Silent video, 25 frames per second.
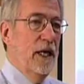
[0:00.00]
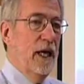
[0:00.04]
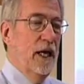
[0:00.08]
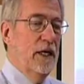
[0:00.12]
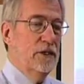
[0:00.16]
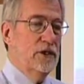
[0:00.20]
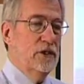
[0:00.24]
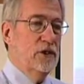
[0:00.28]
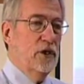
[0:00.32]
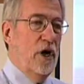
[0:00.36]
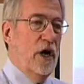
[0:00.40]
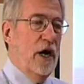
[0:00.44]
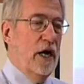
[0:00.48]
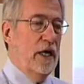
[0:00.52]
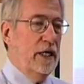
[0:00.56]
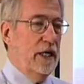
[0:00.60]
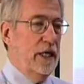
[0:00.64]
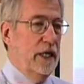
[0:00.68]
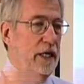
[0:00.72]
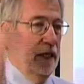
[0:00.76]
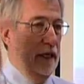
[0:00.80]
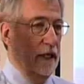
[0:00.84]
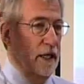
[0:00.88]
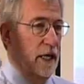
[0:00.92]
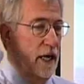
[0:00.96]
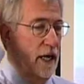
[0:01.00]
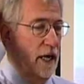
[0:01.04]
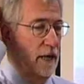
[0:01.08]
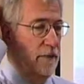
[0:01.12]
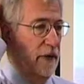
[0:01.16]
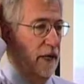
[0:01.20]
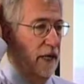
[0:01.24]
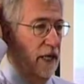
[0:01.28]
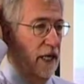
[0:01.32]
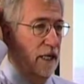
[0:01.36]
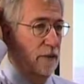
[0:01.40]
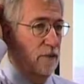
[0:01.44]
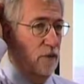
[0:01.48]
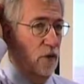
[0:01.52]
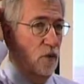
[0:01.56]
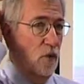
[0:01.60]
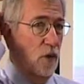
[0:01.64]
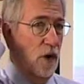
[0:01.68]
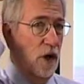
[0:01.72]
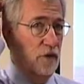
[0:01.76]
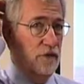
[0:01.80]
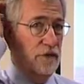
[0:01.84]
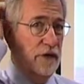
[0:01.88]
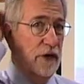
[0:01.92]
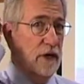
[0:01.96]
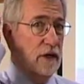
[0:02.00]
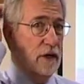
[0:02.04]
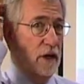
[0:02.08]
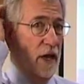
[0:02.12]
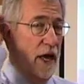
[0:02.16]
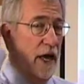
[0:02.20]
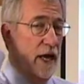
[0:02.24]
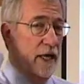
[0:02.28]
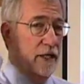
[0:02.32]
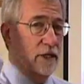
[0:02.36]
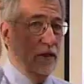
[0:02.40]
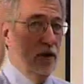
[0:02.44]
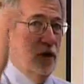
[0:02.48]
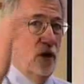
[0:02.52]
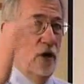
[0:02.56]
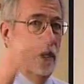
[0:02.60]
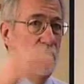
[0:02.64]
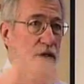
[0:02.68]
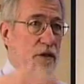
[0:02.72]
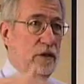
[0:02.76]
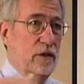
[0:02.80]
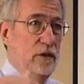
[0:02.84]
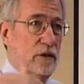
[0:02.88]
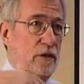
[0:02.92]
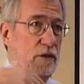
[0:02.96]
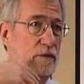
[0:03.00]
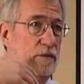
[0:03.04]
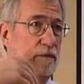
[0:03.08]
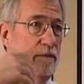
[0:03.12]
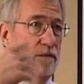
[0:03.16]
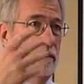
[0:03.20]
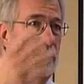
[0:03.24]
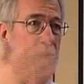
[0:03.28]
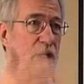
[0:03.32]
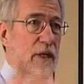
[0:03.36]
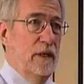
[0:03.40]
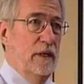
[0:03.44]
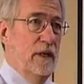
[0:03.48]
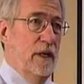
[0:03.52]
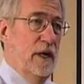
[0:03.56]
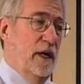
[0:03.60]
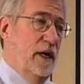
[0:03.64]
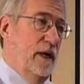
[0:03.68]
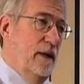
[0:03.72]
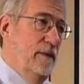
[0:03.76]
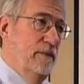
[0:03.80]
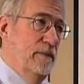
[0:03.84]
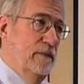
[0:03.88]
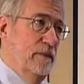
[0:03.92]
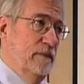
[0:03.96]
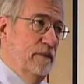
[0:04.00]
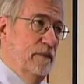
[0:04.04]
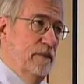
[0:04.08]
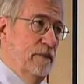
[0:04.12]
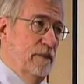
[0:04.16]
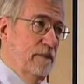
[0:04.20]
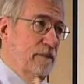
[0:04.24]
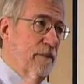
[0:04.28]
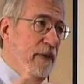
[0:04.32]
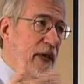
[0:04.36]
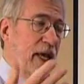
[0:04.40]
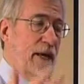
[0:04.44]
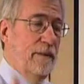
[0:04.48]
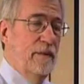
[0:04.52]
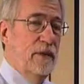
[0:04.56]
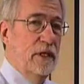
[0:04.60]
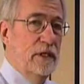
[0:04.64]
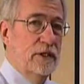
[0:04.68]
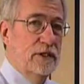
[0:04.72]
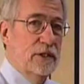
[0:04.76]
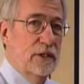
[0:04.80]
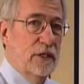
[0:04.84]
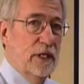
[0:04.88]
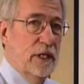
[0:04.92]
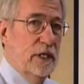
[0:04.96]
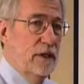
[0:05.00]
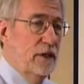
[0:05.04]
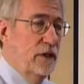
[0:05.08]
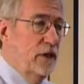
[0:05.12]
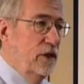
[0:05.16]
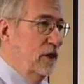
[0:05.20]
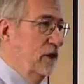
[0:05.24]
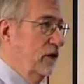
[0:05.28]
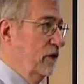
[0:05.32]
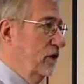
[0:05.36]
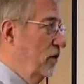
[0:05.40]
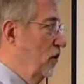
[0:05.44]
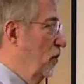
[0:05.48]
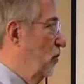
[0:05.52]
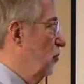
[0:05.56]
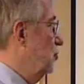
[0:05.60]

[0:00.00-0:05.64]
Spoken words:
a talk in my animal welfare class on mammals in the